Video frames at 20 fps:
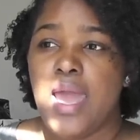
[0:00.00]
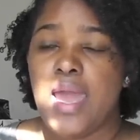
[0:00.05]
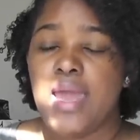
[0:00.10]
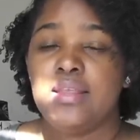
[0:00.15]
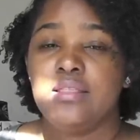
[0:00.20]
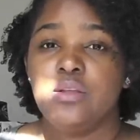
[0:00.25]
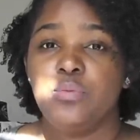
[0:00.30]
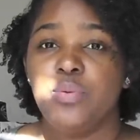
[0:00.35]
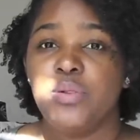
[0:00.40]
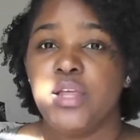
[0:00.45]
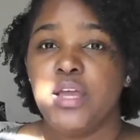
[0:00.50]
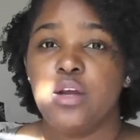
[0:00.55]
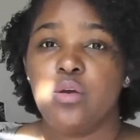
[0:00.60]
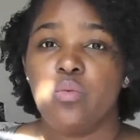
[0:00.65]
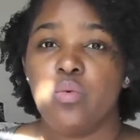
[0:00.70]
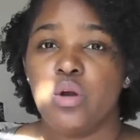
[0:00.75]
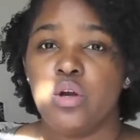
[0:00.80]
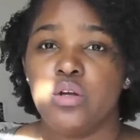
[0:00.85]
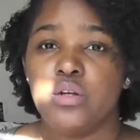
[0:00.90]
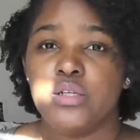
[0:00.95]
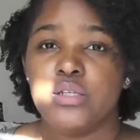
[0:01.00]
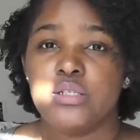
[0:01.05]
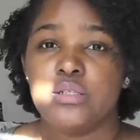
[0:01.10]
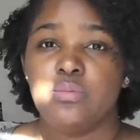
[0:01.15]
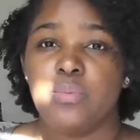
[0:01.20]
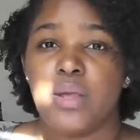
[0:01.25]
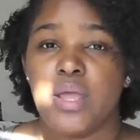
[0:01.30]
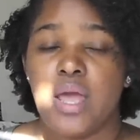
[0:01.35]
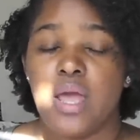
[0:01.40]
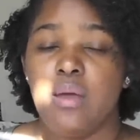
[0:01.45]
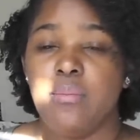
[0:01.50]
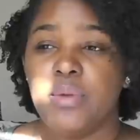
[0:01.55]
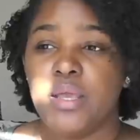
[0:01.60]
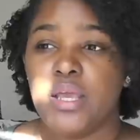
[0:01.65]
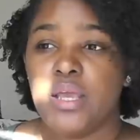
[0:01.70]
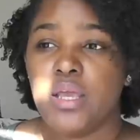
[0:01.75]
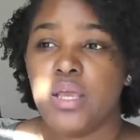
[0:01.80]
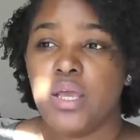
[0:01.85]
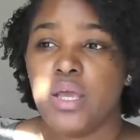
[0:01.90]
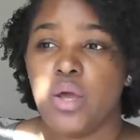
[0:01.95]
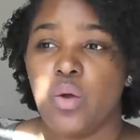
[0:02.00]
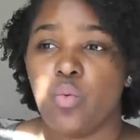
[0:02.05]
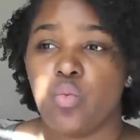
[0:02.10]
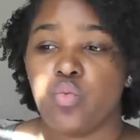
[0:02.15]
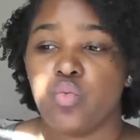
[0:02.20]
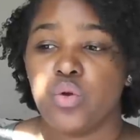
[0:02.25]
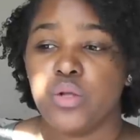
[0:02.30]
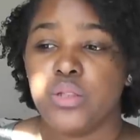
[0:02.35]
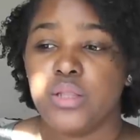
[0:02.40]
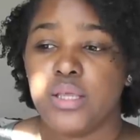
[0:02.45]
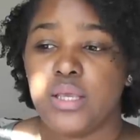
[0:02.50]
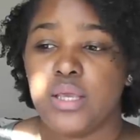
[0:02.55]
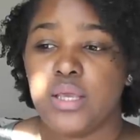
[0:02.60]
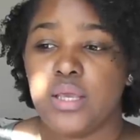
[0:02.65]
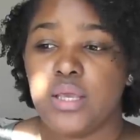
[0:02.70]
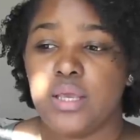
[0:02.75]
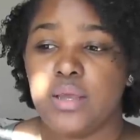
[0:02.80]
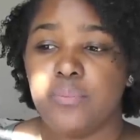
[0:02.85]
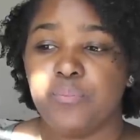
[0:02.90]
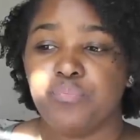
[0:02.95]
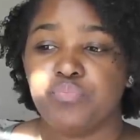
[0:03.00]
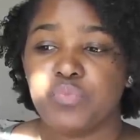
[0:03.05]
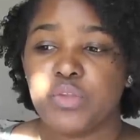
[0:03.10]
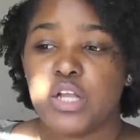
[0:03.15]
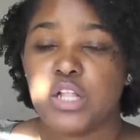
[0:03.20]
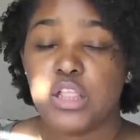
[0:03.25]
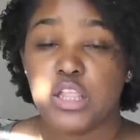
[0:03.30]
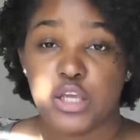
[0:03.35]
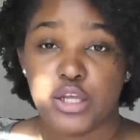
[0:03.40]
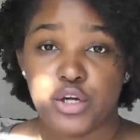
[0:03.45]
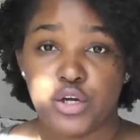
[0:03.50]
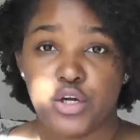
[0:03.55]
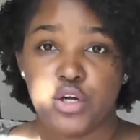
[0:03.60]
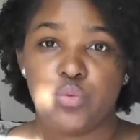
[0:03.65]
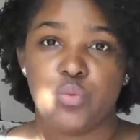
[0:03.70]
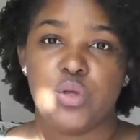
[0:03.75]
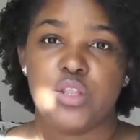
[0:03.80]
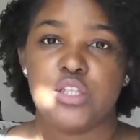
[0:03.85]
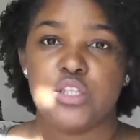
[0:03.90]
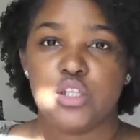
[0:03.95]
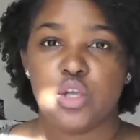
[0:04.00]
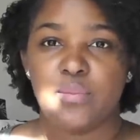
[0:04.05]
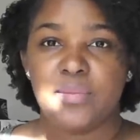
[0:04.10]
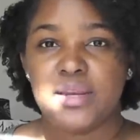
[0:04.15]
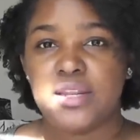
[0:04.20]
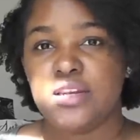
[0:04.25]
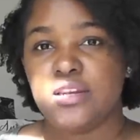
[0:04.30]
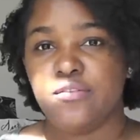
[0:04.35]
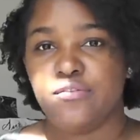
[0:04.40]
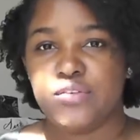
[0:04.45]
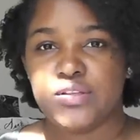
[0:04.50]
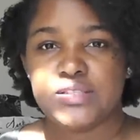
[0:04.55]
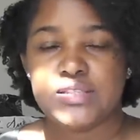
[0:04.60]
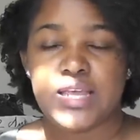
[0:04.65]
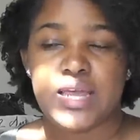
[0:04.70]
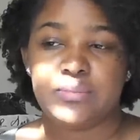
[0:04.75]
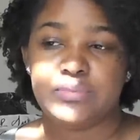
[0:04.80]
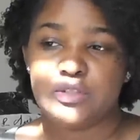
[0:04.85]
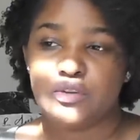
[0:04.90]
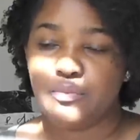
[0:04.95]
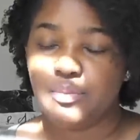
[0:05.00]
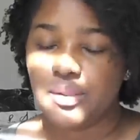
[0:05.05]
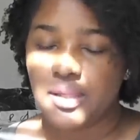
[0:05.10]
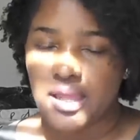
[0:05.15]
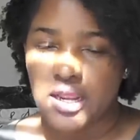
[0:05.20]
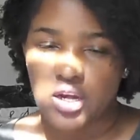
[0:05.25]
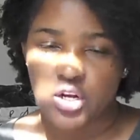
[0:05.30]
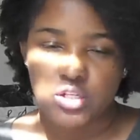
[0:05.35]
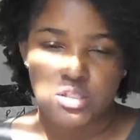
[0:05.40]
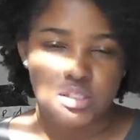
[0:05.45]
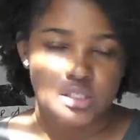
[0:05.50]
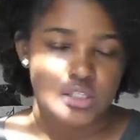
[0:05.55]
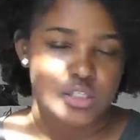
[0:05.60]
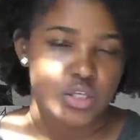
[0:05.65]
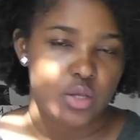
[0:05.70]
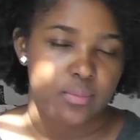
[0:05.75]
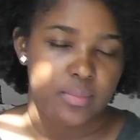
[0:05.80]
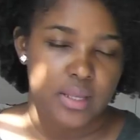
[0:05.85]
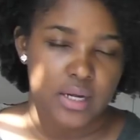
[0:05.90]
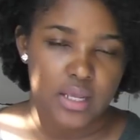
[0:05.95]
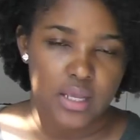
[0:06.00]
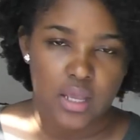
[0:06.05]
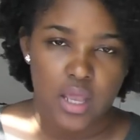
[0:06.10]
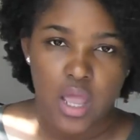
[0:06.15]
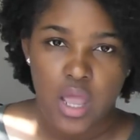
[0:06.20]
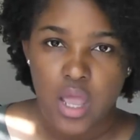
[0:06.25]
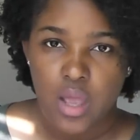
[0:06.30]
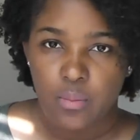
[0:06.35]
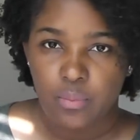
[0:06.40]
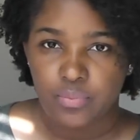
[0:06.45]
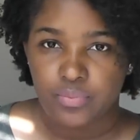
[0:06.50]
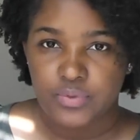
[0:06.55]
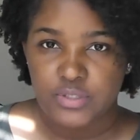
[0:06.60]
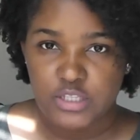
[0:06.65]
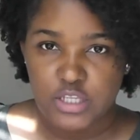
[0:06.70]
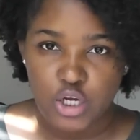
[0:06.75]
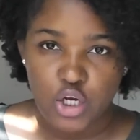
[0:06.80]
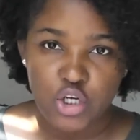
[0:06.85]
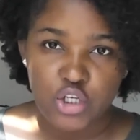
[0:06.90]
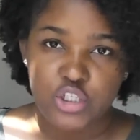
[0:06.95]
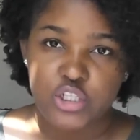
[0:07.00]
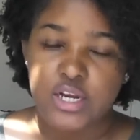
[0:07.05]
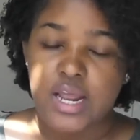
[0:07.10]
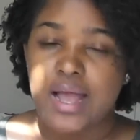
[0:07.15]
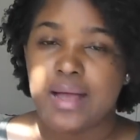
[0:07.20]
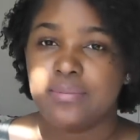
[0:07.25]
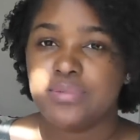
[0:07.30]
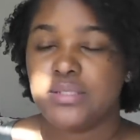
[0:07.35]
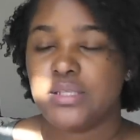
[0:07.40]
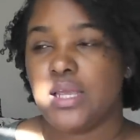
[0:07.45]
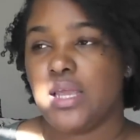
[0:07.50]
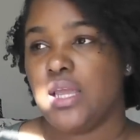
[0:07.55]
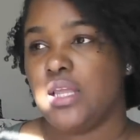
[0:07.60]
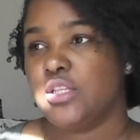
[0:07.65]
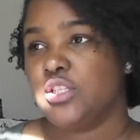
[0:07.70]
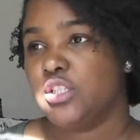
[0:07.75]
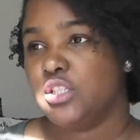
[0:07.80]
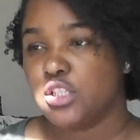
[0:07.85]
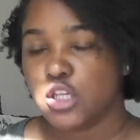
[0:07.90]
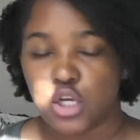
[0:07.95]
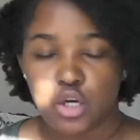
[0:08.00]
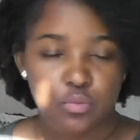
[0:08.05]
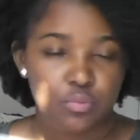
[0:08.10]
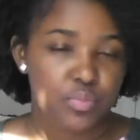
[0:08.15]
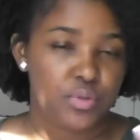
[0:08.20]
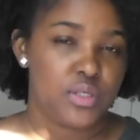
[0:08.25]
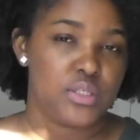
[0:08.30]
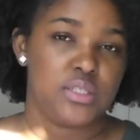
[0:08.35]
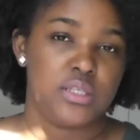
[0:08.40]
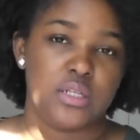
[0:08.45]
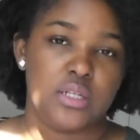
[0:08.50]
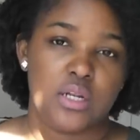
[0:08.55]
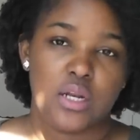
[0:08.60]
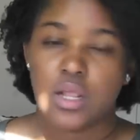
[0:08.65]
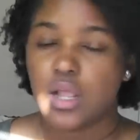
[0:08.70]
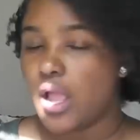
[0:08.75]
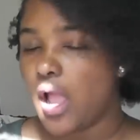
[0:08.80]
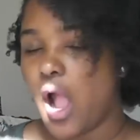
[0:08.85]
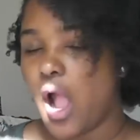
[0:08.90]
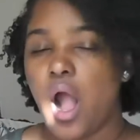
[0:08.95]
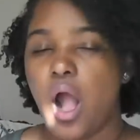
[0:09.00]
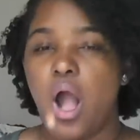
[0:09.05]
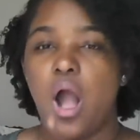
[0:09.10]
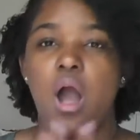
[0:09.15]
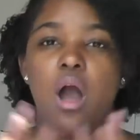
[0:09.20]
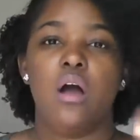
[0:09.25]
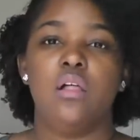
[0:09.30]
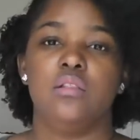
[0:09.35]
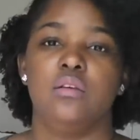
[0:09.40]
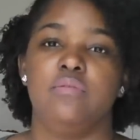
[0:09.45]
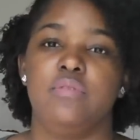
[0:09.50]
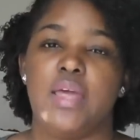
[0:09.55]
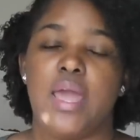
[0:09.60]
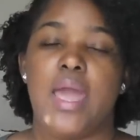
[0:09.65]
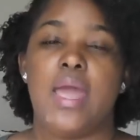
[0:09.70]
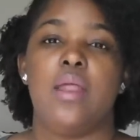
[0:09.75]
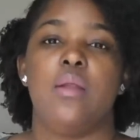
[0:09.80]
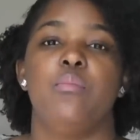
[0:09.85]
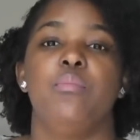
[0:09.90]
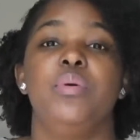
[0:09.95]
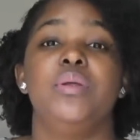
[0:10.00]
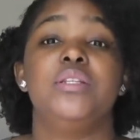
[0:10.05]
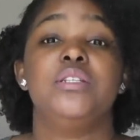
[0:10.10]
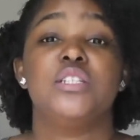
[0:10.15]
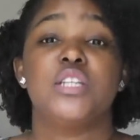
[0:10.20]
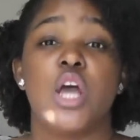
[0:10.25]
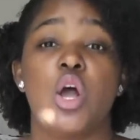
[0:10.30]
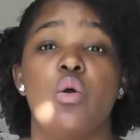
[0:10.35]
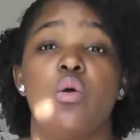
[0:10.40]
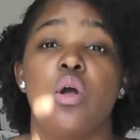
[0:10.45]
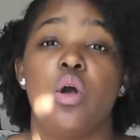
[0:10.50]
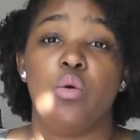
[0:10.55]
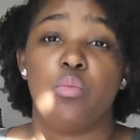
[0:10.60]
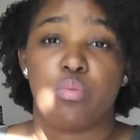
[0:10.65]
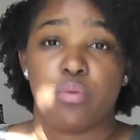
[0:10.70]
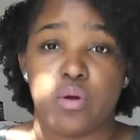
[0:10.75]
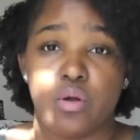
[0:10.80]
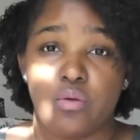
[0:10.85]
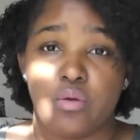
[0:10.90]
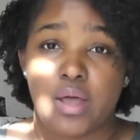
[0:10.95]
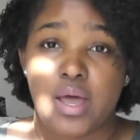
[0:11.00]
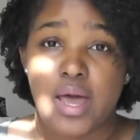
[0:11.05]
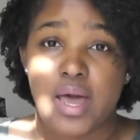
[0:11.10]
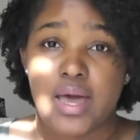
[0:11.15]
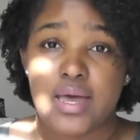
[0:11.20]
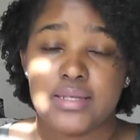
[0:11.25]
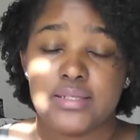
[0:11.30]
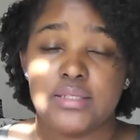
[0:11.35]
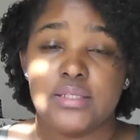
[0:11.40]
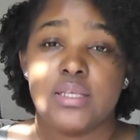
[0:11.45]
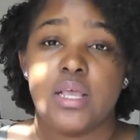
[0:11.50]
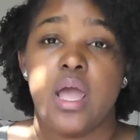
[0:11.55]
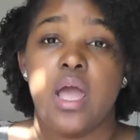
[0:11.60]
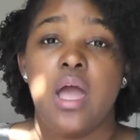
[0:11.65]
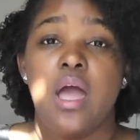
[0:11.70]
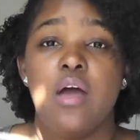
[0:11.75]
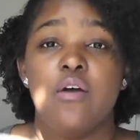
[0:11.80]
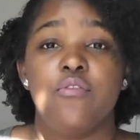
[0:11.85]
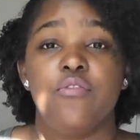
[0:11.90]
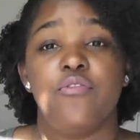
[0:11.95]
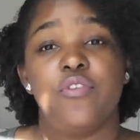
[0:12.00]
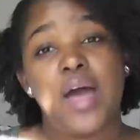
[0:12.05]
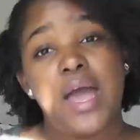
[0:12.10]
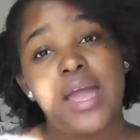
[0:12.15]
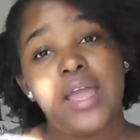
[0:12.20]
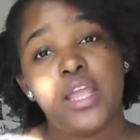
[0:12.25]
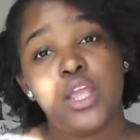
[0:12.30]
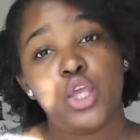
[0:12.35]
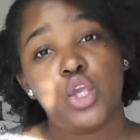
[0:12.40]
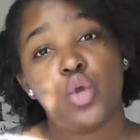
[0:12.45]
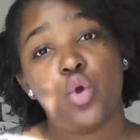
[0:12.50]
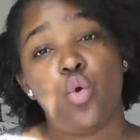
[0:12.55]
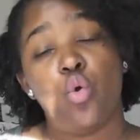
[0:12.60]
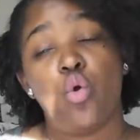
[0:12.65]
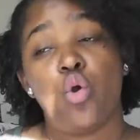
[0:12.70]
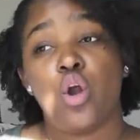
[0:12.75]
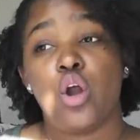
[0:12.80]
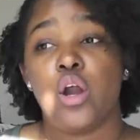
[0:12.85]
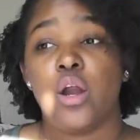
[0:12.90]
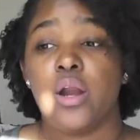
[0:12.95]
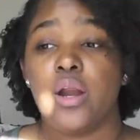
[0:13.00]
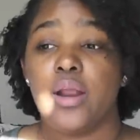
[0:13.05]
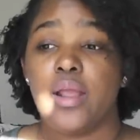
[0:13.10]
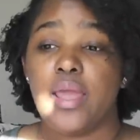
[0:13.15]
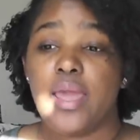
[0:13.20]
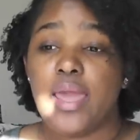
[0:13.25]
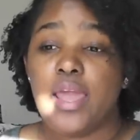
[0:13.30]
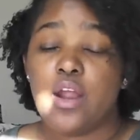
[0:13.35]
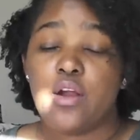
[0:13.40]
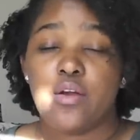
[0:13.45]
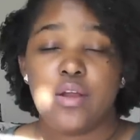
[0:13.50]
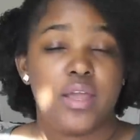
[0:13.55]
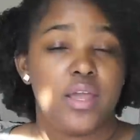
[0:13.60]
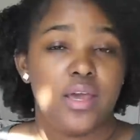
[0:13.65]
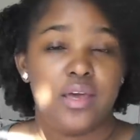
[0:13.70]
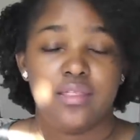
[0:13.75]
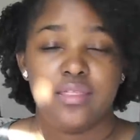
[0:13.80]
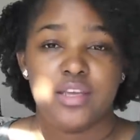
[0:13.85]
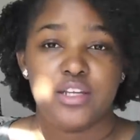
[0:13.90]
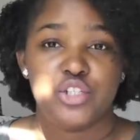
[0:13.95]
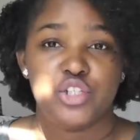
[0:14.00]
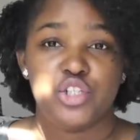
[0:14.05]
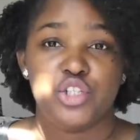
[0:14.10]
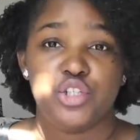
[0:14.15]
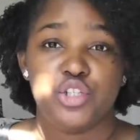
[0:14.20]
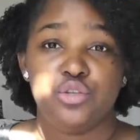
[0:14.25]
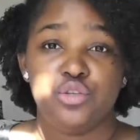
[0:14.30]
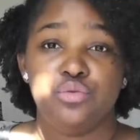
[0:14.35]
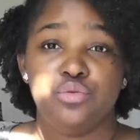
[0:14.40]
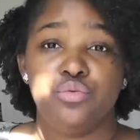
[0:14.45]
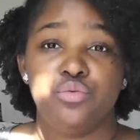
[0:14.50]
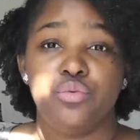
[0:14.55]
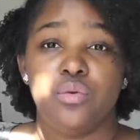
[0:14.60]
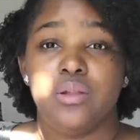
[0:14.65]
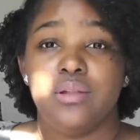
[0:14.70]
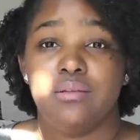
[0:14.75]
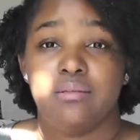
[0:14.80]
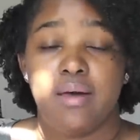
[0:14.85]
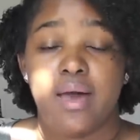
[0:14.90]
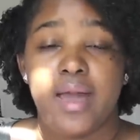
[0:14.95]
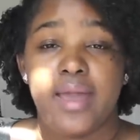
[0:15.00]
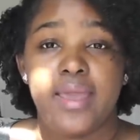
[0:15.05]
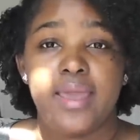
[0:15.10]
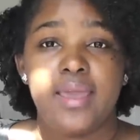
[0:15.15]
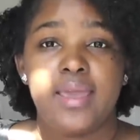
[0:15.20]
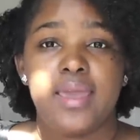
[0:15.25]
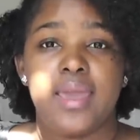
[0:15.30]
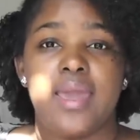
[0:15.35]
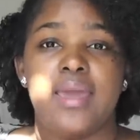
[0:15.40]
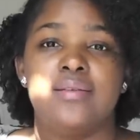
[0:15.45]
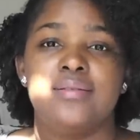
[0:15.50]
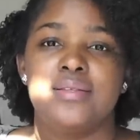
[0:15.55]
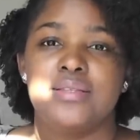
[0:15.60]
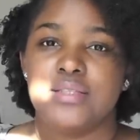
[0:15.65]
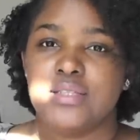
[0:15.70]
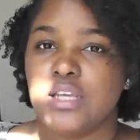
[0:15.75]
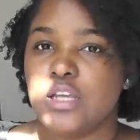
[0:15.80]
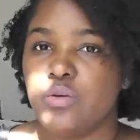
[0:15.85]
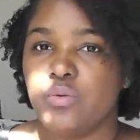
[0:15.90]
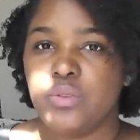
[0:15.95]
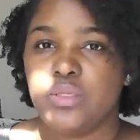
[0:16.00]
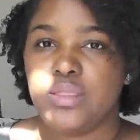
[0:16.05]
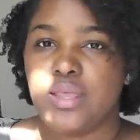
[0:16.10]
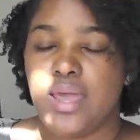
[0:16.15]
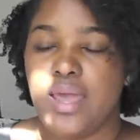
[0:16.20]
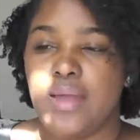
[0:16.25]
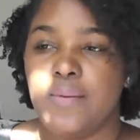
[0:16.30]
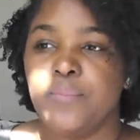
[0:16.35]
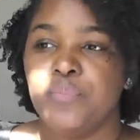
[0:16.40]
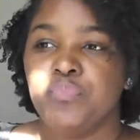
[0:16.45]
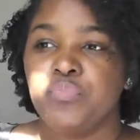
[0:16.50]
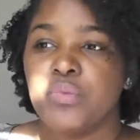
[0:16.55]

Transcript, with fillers: and the planner world is becoming really cluttered with so many different types of planners and so many sticker shops and sticker books and all of that but don't go broke guys find your area that you like and stick with that